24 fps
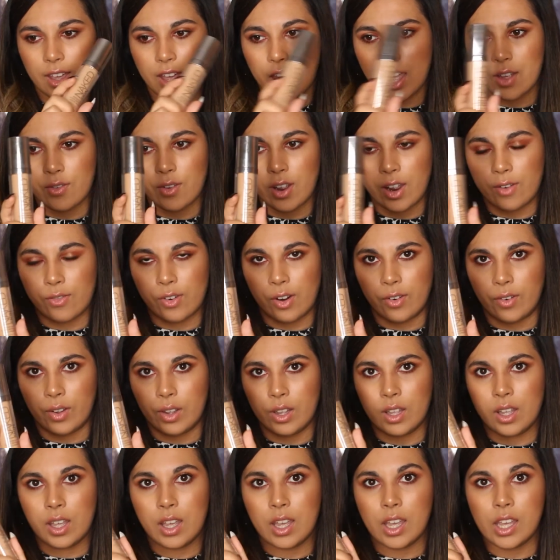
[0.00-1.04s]

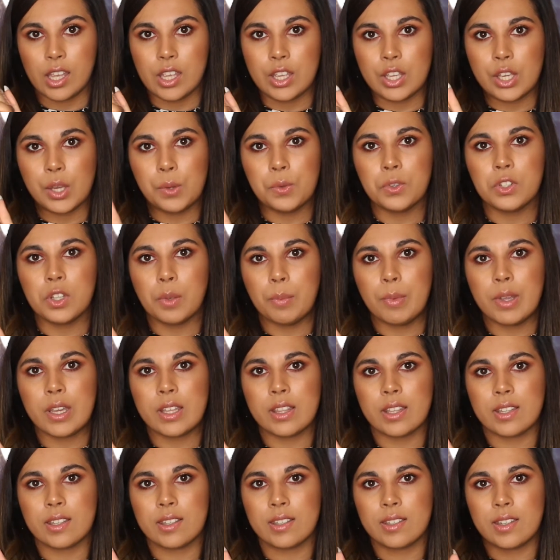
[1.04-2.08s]
Ever. It used to
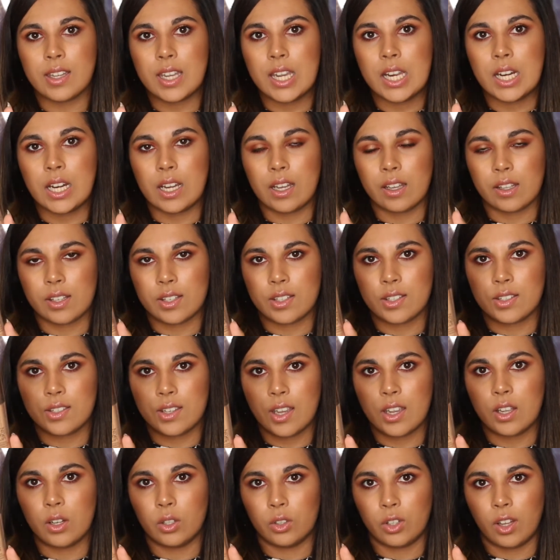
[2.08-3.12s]
be the Stila
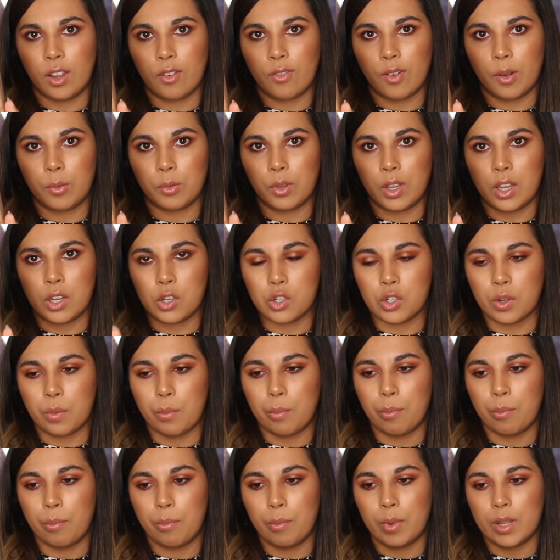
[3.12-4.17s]
Stale Day
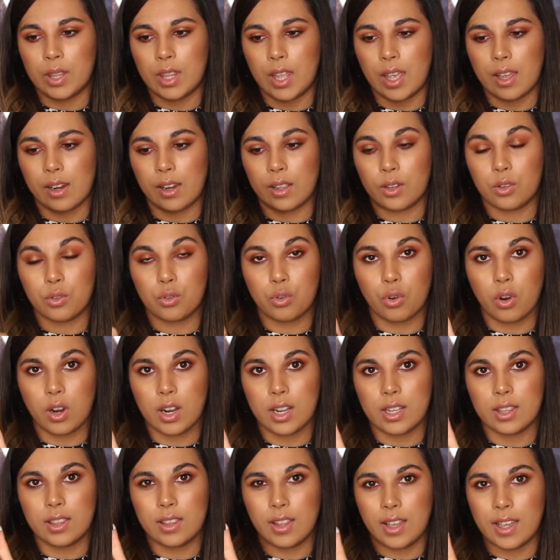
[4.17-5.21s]
foundation, but then I
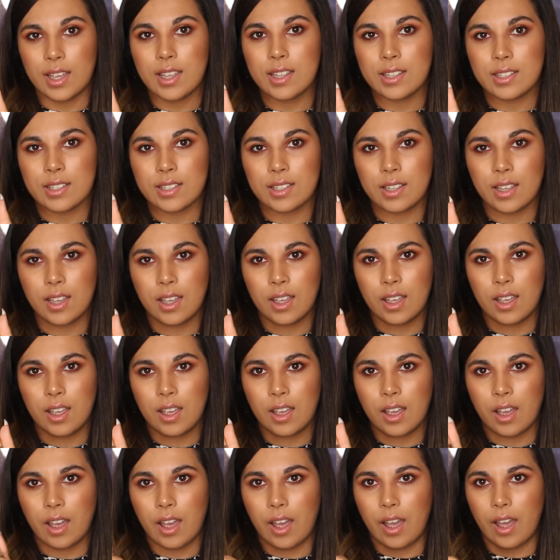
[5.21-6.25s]
tried this
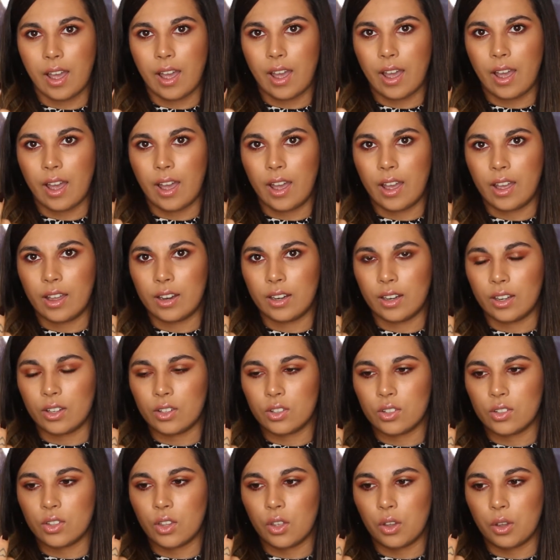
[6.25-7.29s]
and I
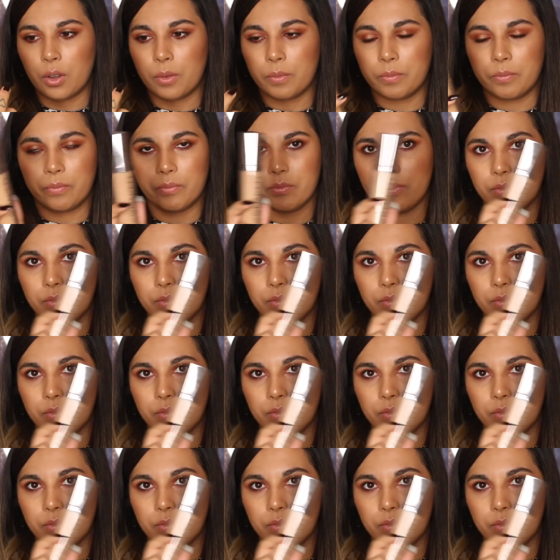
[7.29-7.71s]
just thought